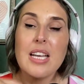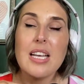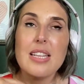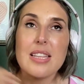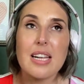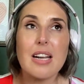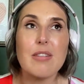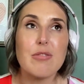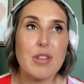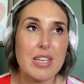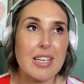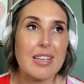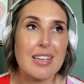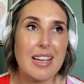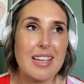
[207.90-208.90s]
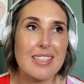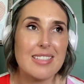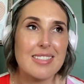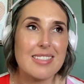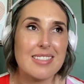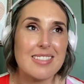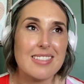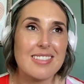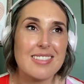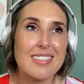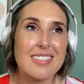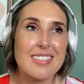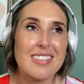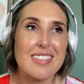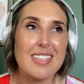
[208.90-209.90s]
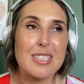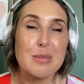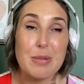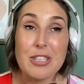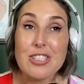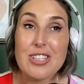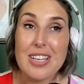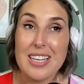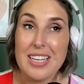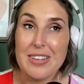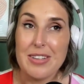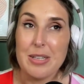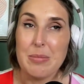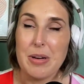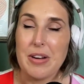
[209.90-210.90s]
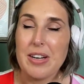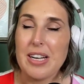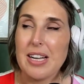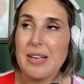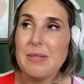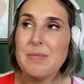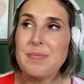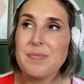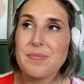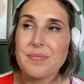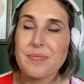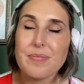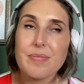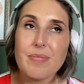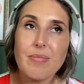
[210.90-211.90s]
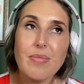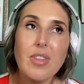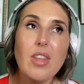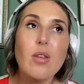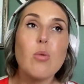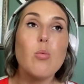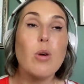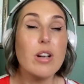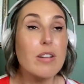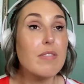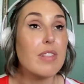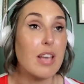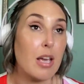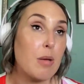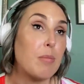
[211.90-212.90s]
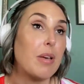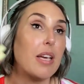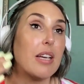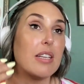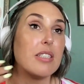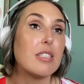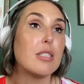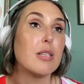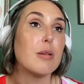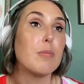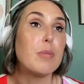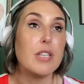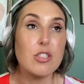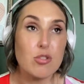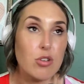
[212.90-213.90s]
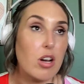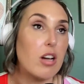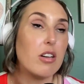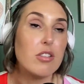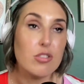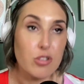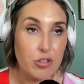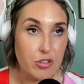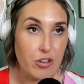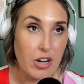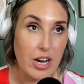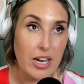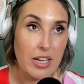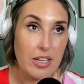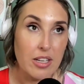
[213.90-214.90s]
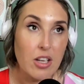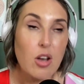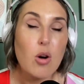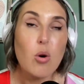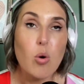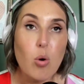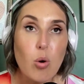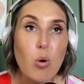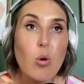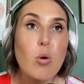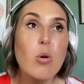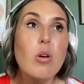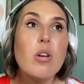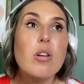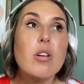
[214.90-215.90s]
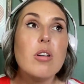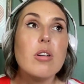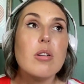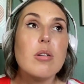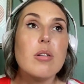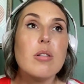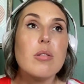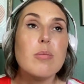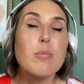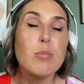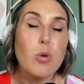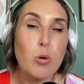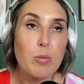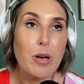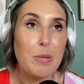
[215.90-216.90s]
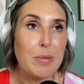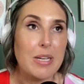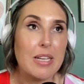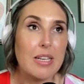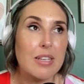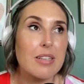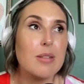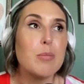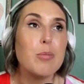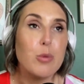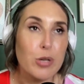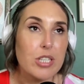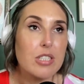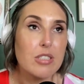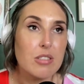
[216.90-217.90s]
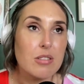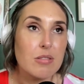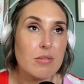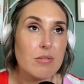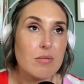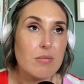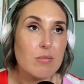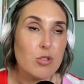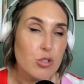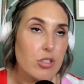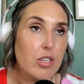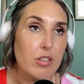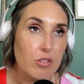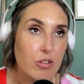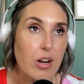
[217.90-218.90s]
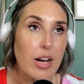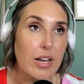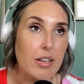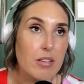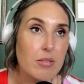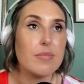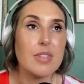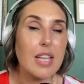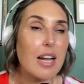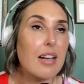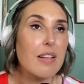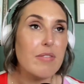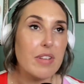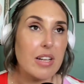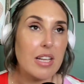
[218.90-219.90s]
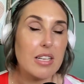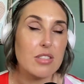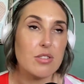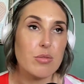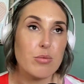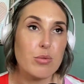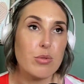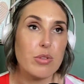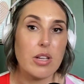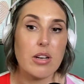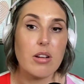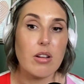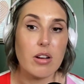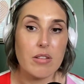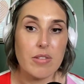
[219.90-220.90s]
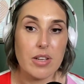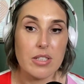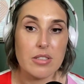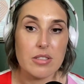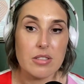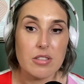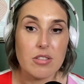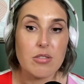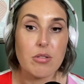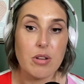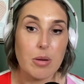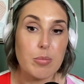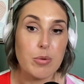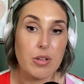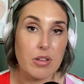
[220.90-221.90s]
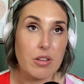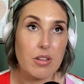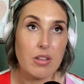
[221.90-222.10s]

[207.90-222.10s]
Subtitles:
that I've recognized, especially here in America. One of them is be strong, don't cry. Or more popular, boys shouldn't cry. That I feel like is a rule that a lot of us grew up with.